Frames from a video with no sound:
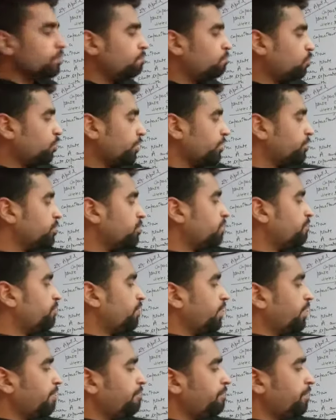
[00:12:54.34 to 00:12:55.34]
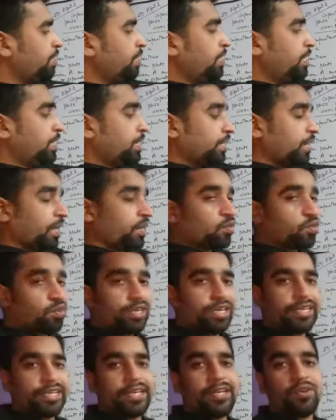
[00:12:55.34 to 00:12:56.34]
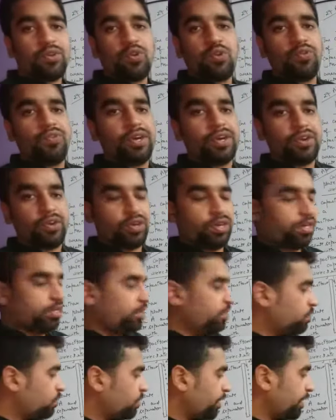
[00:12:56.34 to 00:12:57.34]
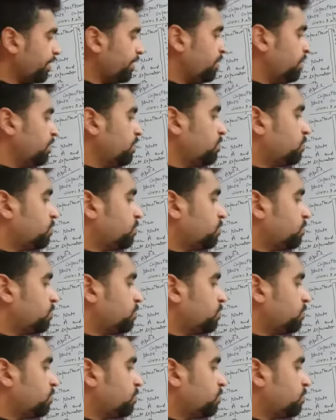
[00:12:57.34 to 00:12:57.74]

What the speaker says: Potential we have calculated overall. Okay.